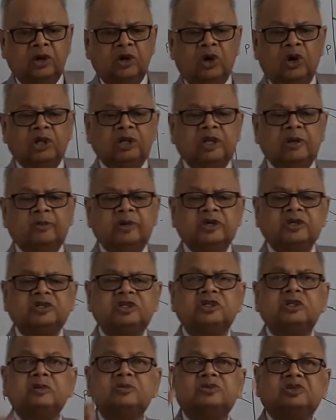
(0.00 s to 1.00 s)
on the
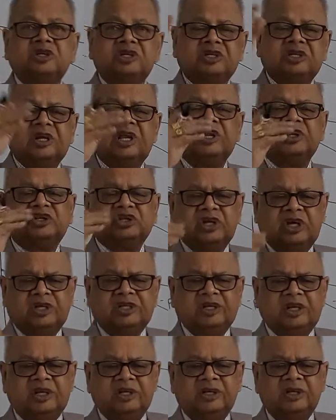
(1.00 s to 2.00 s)
basis of seasonal
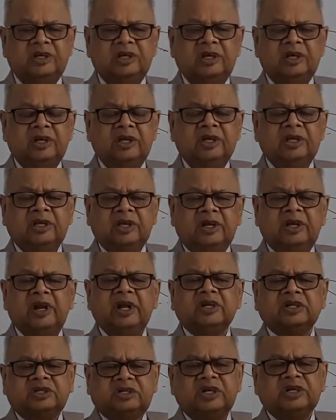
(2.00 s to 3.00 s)
change, the
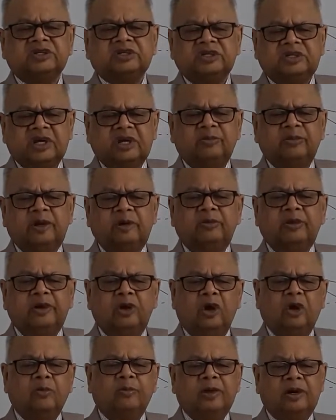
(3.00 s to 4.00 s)
next year season will be
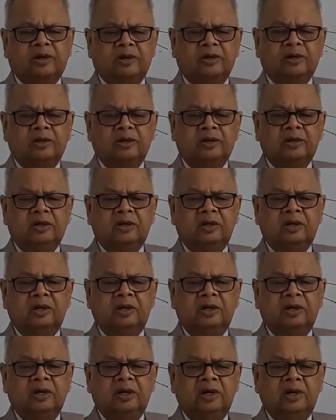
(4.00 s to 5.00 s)
normal.
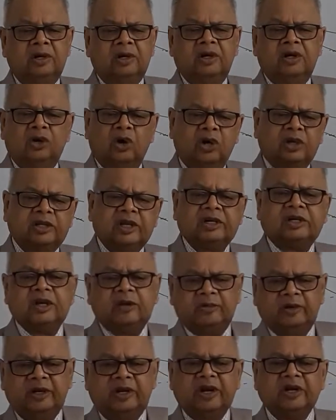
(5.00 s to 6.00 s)
It's not that
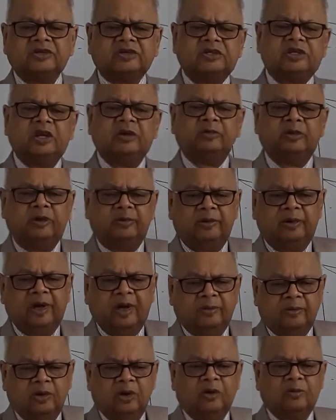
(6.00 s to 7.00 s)
every year season will be
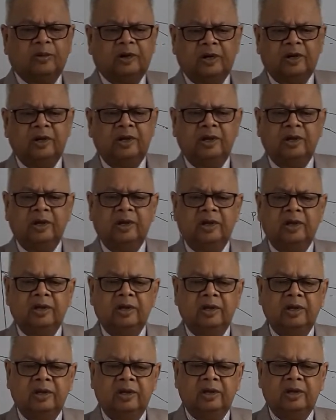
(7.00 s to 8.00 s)
abnormal.
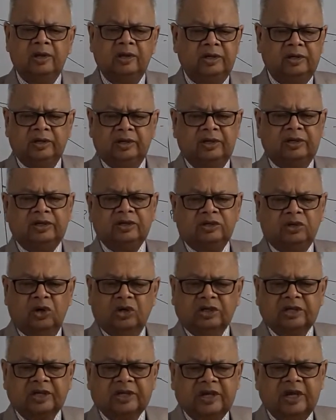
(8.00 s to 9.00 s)
It is
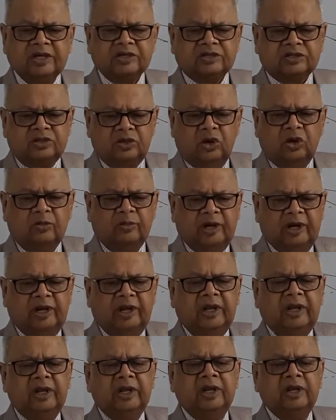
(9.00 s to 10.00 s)
not the case.
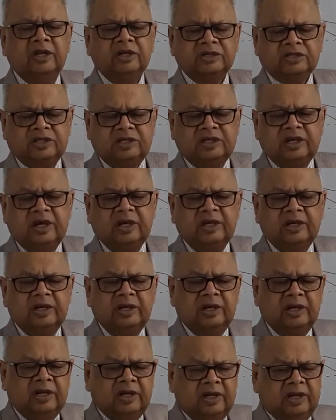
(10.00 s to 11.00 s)
Normally season
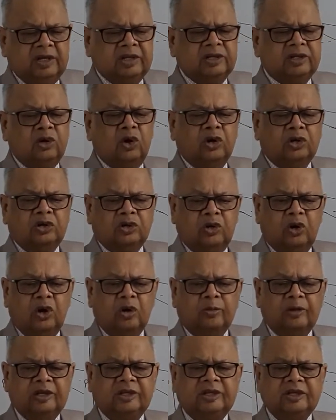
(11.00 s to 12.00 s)
is not
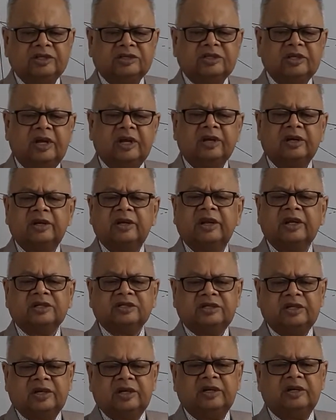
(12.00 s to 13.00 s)
normal this year,
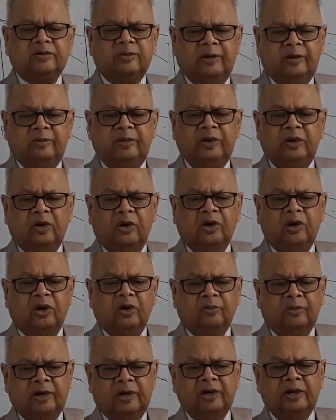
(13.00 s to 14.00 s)
next year it will be
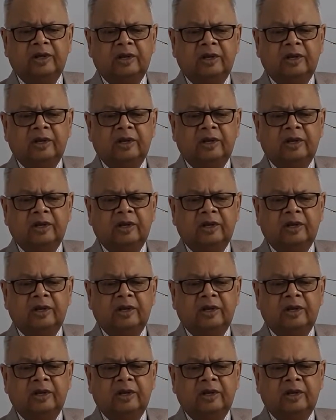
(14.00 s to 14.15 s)
normal.